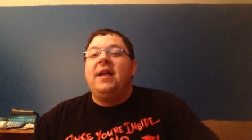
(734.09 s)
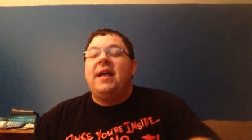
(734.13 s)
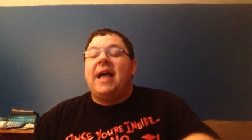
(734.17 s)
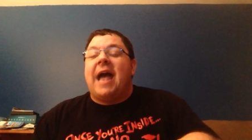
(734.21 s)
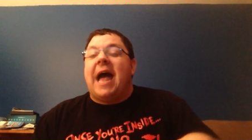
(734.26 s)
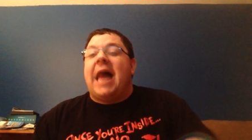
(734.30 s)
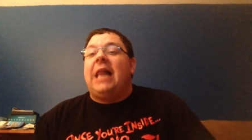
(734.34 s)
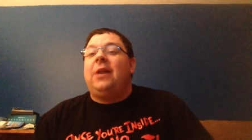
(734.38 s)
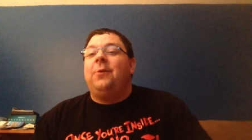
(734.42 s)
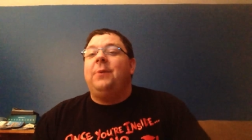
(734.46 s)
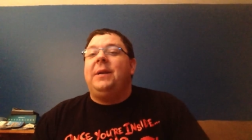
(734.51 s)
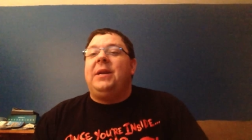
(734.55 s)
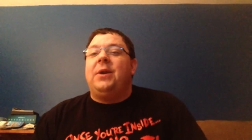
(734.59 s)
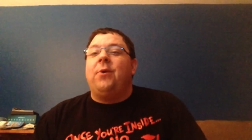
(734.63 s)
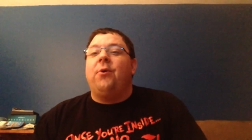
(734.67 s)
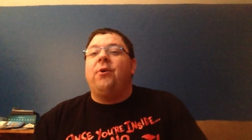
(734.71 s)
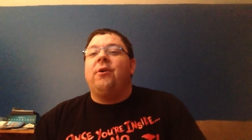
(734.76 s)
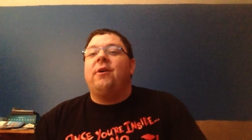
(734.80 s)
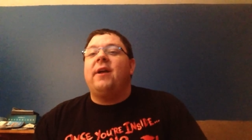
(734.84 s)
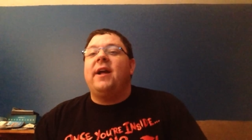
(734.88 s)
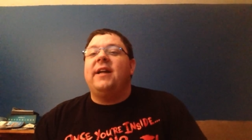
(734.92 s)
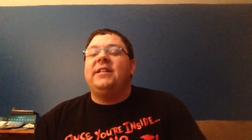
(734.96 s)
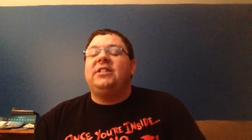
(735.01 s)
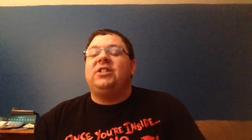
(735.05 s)
Halloween
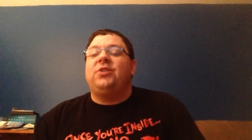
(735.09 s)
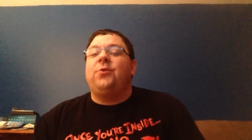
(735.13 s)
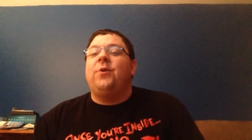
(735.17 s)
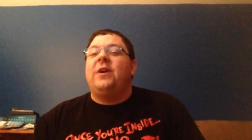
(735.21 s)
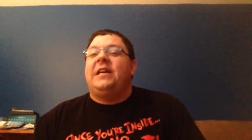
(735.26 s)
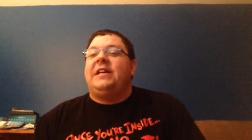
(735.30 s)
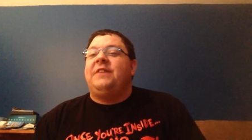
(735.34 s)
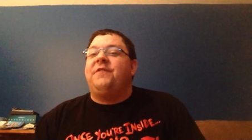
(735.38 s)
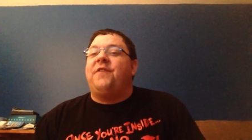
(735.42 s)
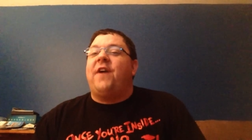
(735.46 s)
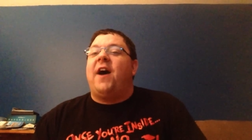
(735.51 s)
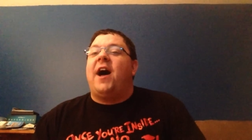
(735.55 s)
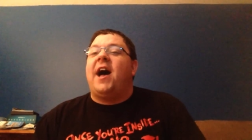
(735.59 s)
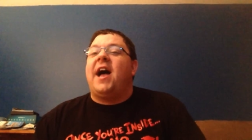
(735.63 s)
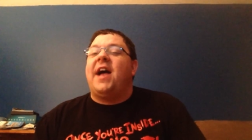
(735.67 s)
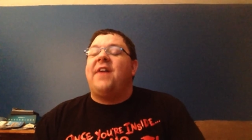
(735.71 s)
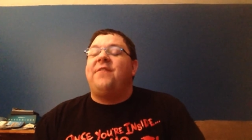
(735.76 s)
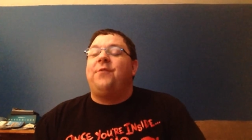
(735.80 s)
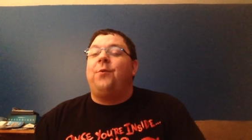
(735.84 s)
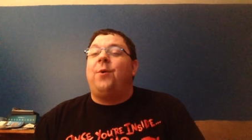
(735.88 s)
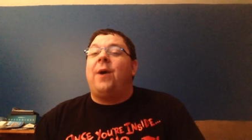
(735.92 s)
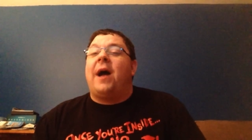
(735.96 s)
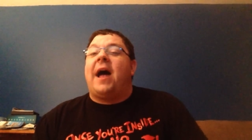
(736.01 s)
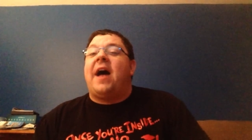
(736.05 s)
Horror Nights 25 will